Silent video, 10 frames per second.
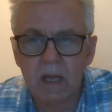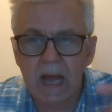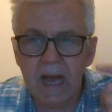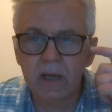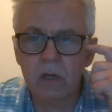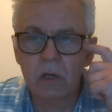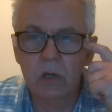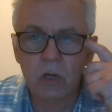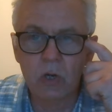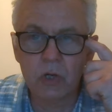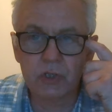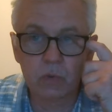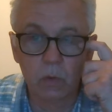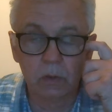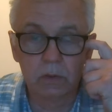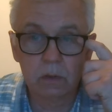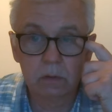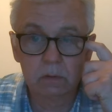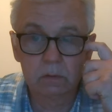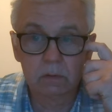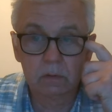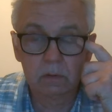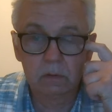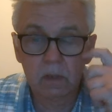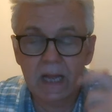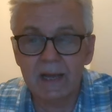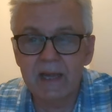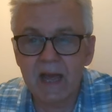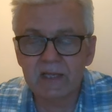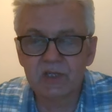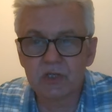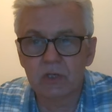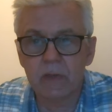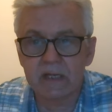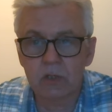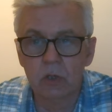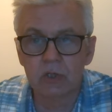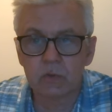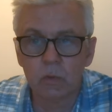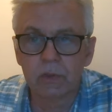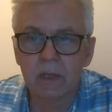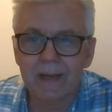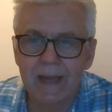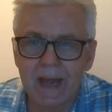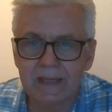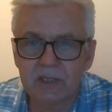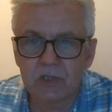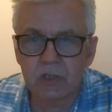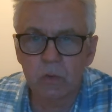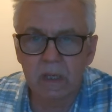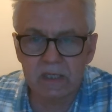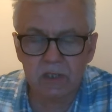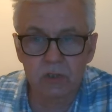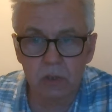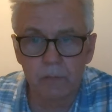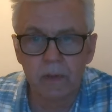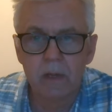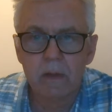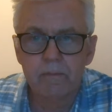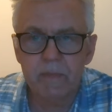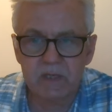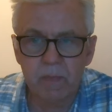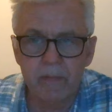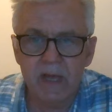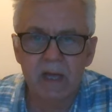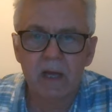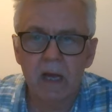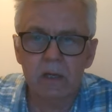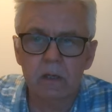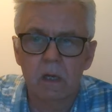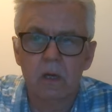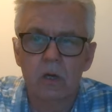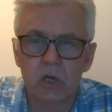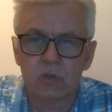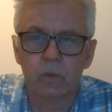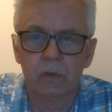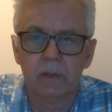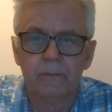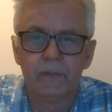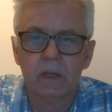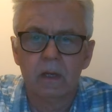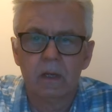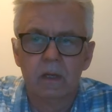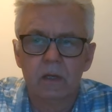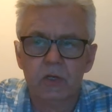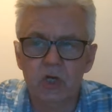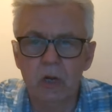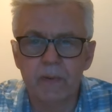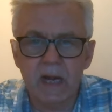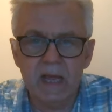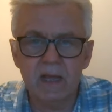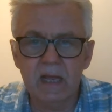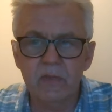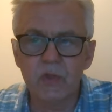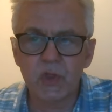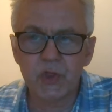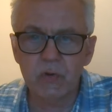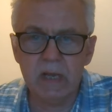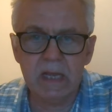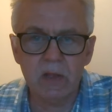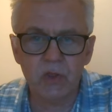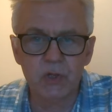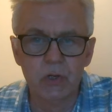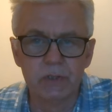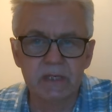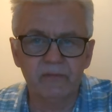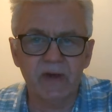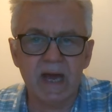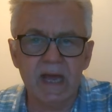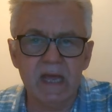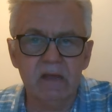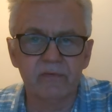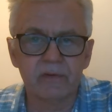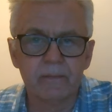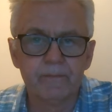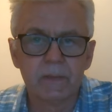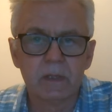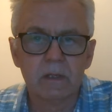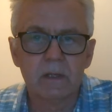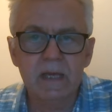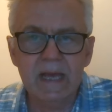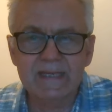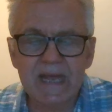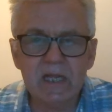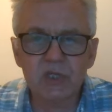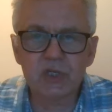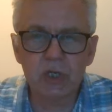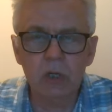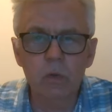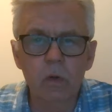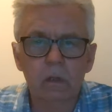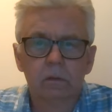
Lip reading: And Hurstwood at 9-2. That's Hurstwood, 9-2. Gizzasub, Miss Mimi, and Hurstwood. Newbury in the 3:35. It ain't two.